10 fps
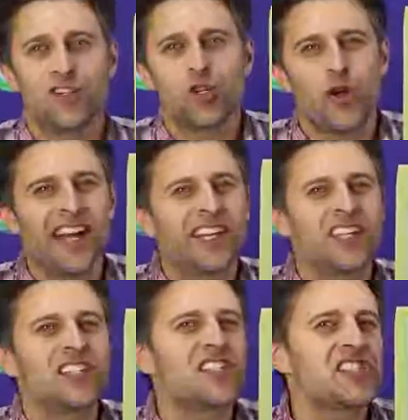You're trying
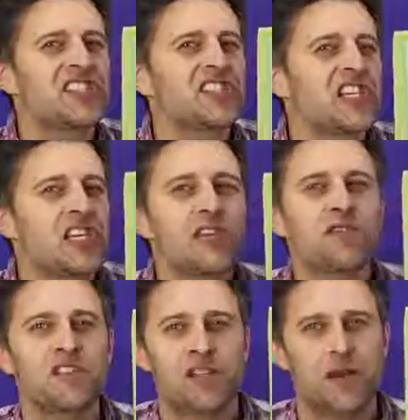to
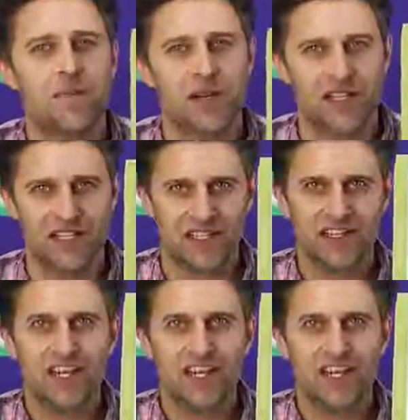deceive somebody.